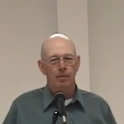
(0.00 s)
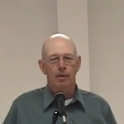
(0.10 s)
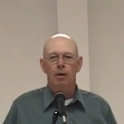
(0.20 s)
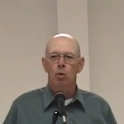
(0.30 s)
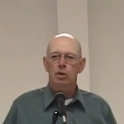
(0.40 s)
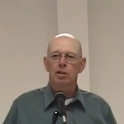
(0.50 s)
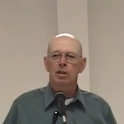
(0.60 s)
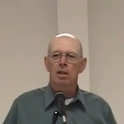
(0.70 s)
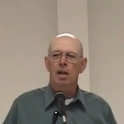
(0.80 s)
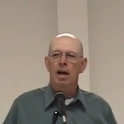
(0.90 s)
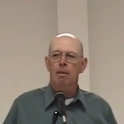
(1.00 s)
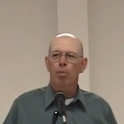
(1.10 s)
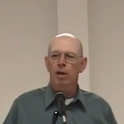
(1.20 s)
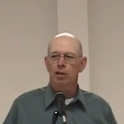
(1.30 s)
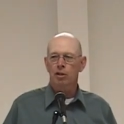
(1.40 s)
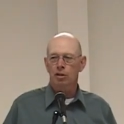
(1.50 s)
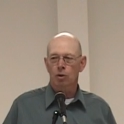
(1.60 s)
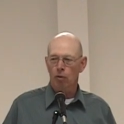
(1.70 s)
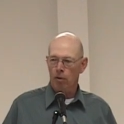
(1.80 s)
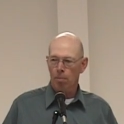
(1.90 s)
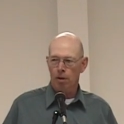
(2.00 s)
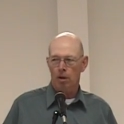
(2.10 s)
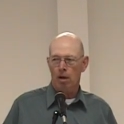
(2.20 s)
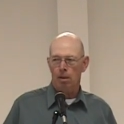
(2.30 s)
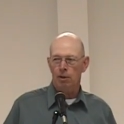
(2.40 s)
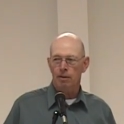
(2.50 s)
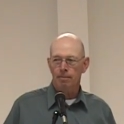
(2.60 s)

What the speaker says: There was still a lot of prejudice over Pearl Harbor.